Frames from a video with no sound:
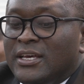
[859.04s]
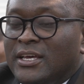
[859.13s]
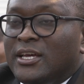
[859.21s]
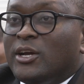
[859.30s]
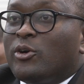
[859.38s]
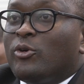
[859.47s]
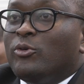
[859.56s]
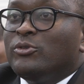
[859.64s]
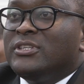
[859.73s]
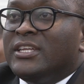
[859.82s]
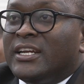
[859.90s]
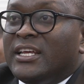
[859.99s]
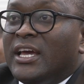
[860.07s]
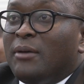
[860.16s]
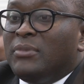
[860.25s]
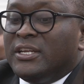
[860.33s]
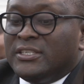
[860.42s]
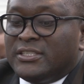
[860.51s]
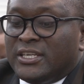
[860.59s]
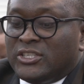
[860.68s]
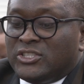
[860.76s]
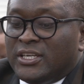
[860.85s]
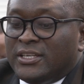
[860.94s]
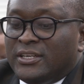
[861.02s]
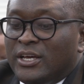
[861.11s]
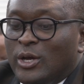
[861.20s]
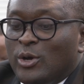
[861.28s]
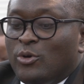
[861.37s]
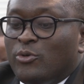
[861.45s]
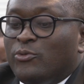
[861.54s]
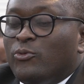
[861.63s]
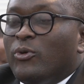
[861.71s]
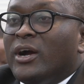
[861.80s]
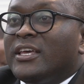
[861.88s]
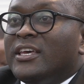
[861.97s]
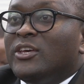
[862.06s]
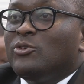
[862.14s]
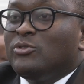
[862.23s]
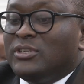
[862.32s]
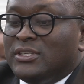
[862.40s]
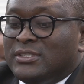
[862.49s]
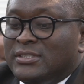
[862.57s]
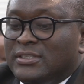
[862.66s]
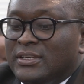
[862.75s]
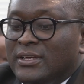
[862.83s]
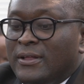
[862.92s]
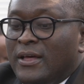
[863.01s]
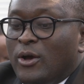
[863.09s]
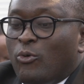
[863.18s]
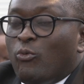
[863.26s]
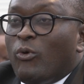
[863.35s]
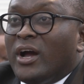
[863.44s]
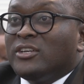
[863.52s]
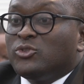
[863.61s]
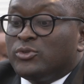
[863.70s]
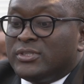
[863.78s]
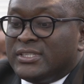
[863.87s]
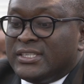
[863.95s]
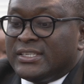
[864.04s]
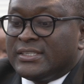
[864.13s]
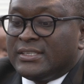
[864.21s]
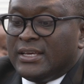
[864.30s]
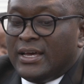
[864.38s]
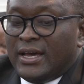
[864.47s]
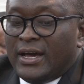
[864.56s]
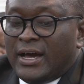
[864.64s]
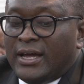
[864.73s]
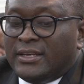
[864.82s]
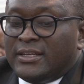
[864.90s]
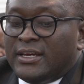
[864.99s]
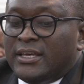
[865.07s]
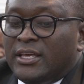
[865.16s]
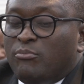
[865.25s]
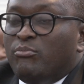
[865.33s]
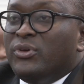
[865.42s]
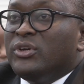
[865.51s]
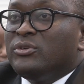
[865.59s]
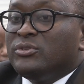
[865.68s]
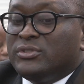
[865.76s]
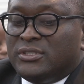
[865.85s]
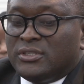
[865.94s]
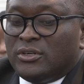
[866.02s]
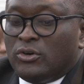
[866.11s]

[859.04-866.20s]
include the rehabilitation of Wange units 1 to 6 under a build,